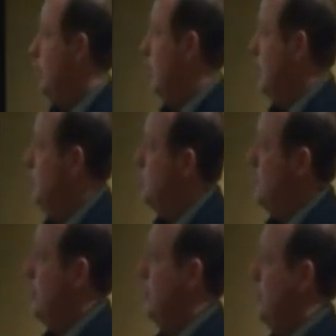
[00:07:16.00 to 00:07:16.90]
The
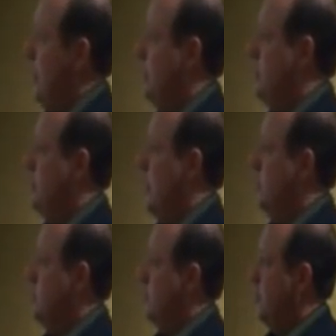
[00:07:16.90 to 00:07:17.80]

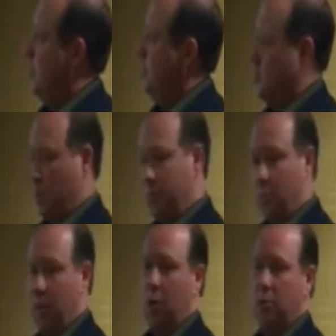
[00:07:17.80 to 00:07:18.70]
anesthesiologist will give you sort of a
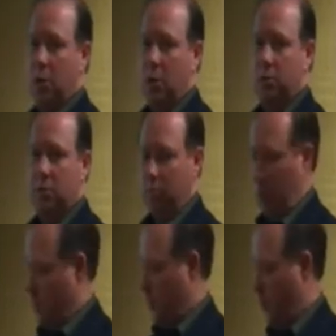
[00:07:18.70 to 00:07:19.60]
bigger dose
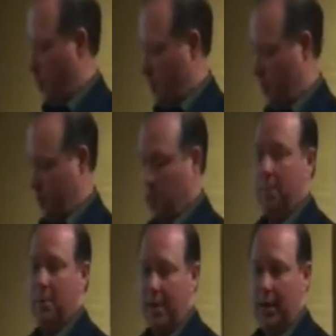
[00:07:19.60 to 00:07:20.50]
right before I put the
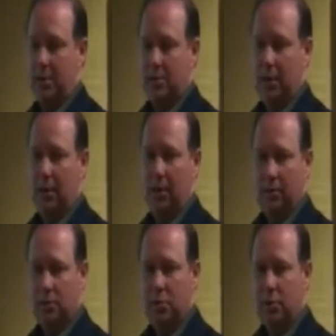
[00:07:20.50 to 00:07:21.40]
numbing medicine
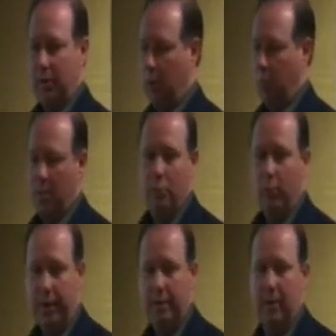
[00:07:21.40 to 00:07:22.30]
in, so they don't
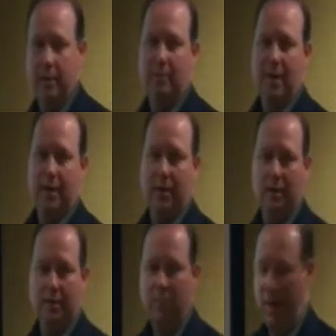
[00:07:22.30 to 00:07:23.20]
remember anything of that, any
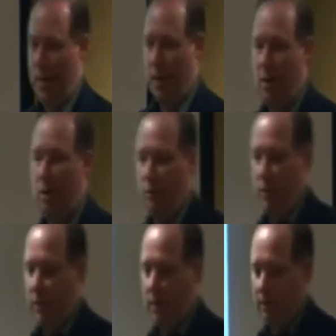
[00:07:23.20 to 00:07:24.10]
of the pain at all,
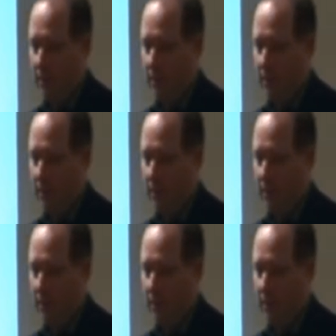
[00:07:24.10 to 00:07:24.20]
really.